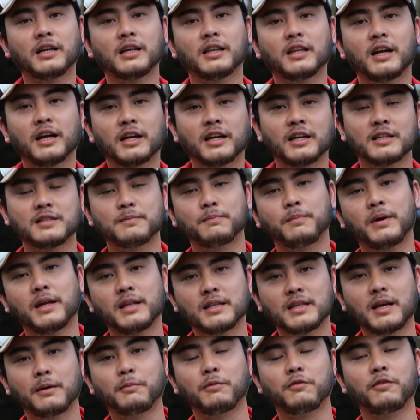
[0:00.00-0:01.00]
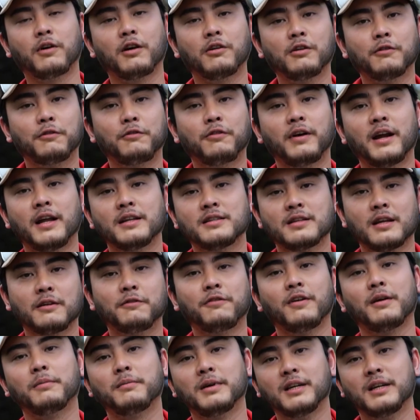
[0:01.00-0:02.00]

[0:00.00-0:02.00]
Kita akan spend time with our friends and family.